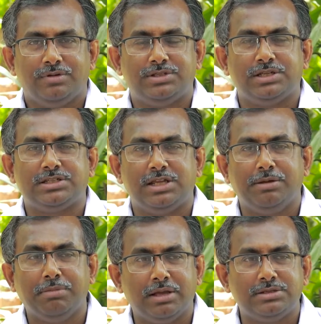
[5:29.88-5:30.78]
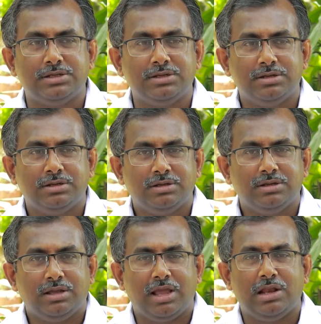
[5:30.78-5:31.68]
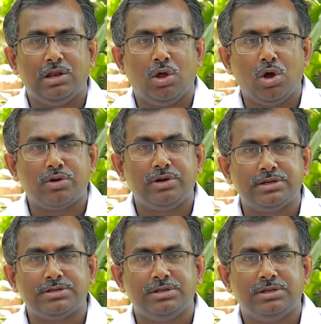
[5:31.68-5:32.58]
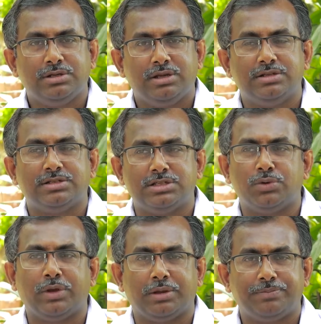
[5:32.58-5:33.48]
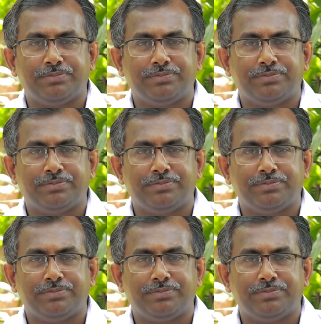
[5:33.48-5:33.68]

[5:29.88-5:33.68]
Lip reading: Just imagine a law created in such a way.